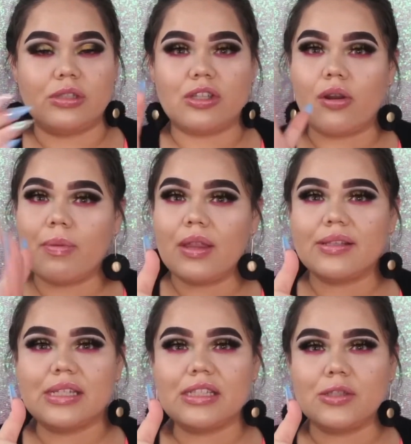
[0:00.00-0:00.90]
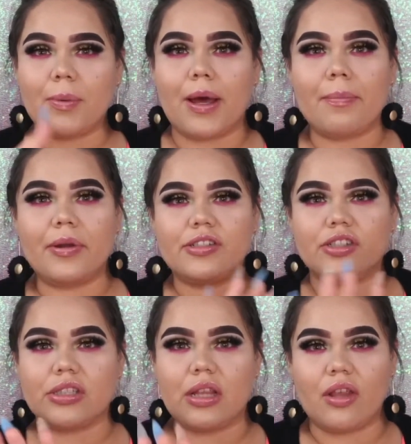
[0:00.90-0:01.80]
It's gonna be the same spot but
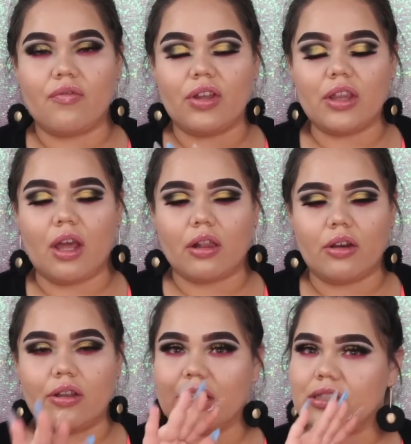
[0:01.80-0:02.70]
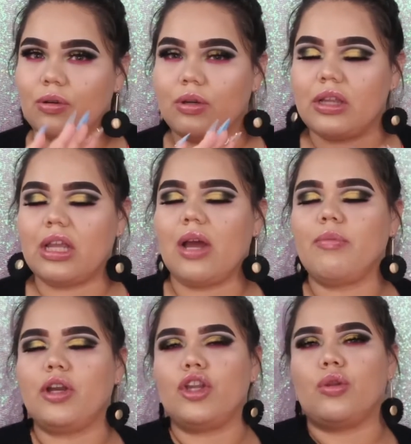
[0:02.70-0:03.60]
just a different doctor. That's the only thing
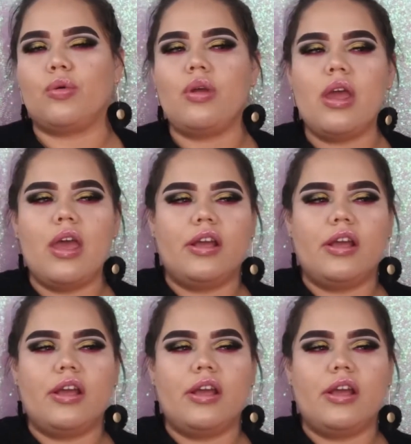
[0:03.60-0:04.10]
I'm gonna do,